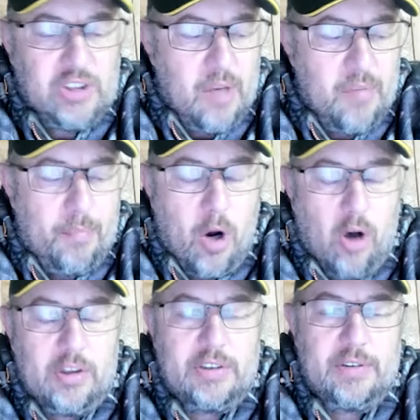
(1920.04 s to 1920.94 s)
time the
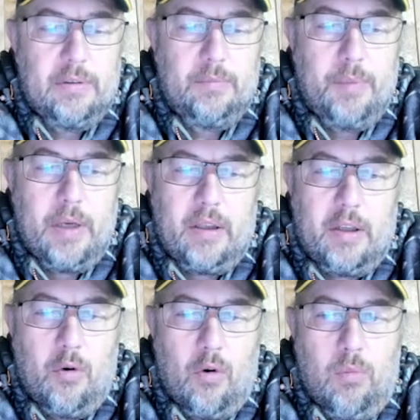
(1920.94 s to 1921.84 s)
Boks beat
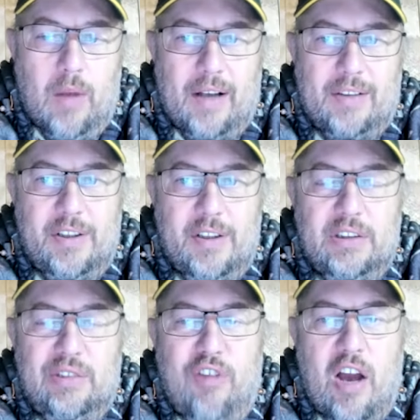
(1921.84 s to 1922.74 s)
the All Blacks in
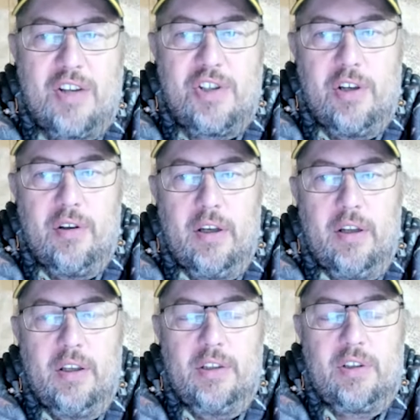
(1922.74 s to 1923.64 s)
this fashion,
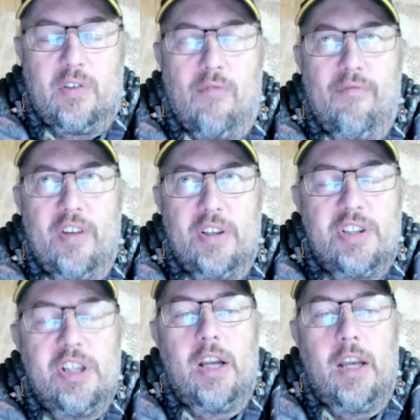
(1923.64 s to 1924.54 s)
in this
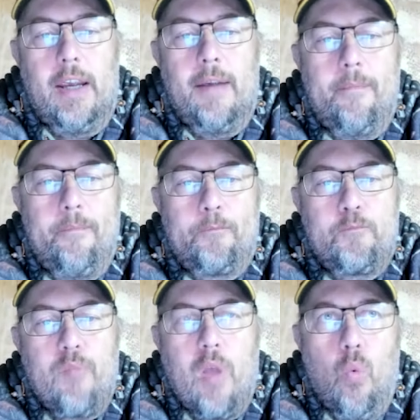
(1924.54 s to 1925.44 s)
convincingly,
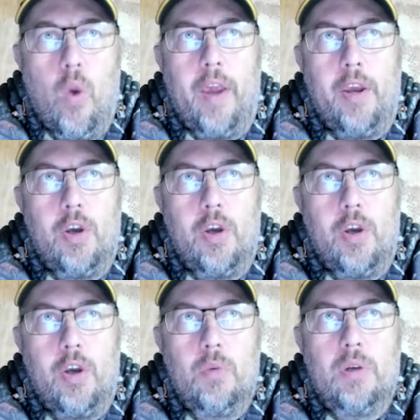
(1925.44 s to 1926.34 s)
where you
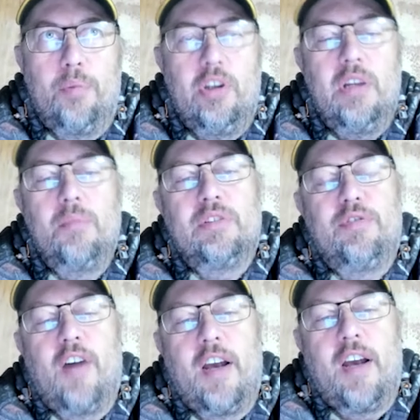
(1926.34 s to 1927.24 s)
would put them as
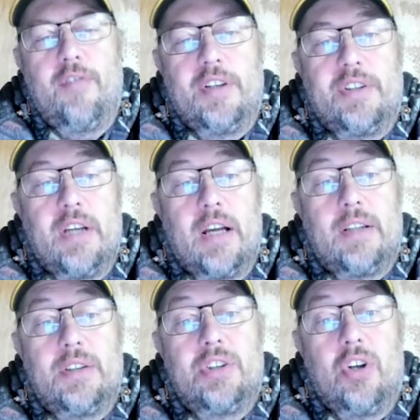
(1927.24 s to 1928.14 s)
favourites
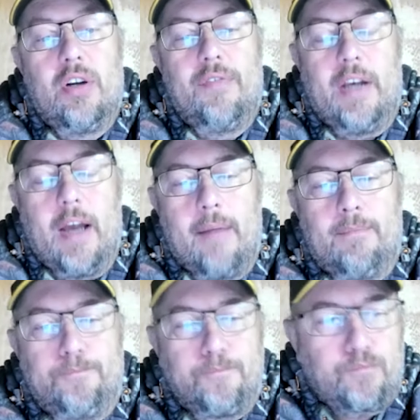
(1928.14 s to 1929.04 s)
at the start of a
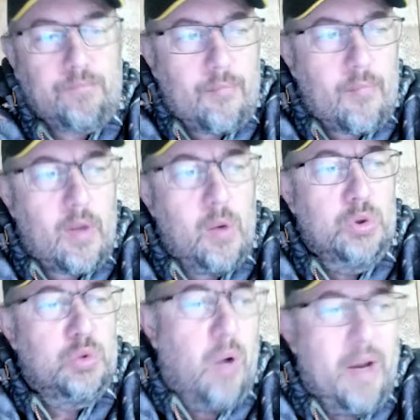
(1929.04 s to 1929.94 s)
game,
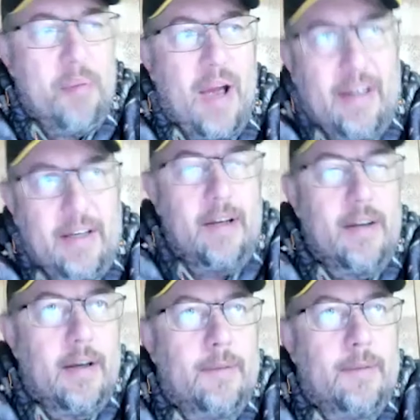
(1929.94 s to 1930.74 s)
was way back in